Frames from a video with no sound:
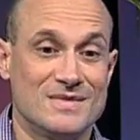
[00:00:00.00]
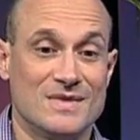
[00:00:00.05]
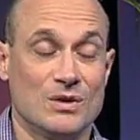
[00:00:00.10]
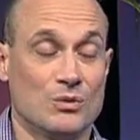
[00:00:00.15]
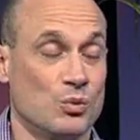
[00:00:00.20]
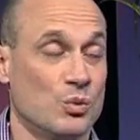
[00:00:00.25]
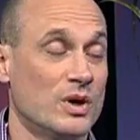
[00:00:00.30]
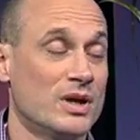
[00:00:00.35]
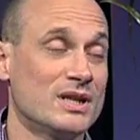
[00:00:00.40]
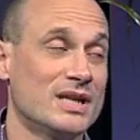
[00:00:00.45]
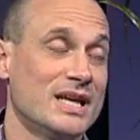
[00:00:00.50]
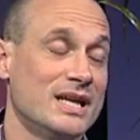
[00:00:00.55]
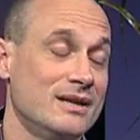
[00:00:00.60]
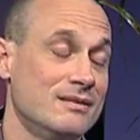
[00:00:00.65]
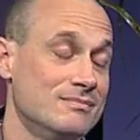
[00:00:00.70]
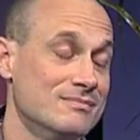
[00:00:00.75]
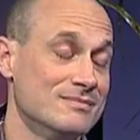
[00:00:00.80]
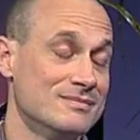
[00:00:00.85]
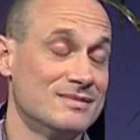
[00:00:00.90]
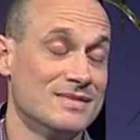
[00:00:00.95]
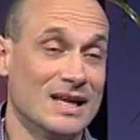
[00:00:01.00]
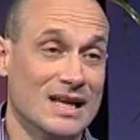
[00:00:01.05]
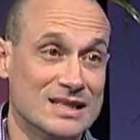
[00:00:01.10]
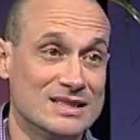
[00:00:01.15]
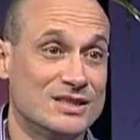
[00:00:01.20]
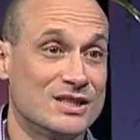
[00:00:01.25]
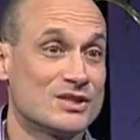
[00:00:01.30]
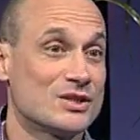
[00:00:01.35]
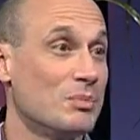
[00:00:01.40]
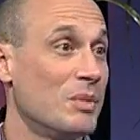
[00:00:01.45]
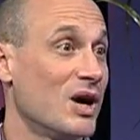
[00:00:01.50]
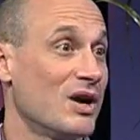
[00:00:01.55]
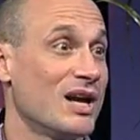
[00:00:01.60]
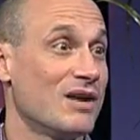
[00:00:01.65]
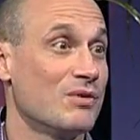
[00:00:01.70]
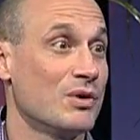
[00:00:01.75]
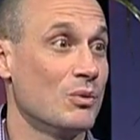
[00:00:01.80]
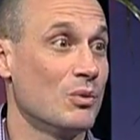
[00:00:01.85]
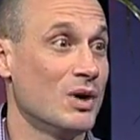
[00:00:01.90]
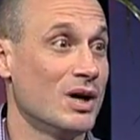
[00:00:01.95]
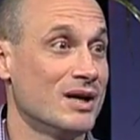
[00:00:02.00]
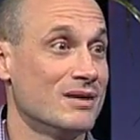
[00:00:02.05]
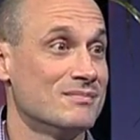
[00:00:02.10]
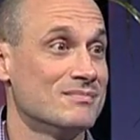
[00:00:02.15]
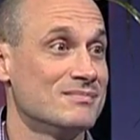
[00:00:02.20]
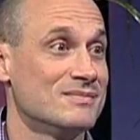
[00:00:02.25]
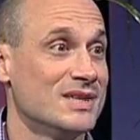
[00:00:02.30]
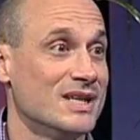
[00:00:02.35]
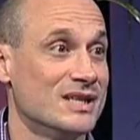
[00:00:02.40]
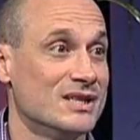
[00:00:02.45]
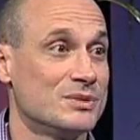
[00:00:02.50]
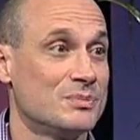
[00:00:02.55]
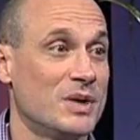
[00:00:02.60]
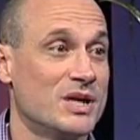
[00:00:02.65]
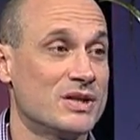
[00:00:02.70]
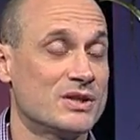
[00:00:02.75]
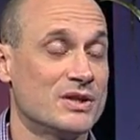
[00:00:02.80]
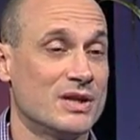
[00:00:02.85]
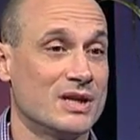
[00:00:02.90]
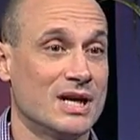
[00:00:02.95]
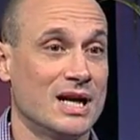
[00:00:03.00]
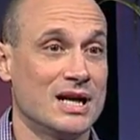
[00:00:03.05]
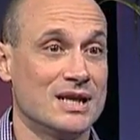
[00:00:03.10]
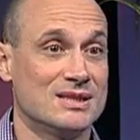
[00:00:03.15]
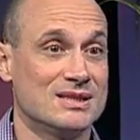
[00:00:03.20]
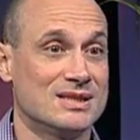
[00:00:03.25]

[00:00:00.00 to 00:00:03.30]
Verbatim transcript: really just about everyone, especially in the United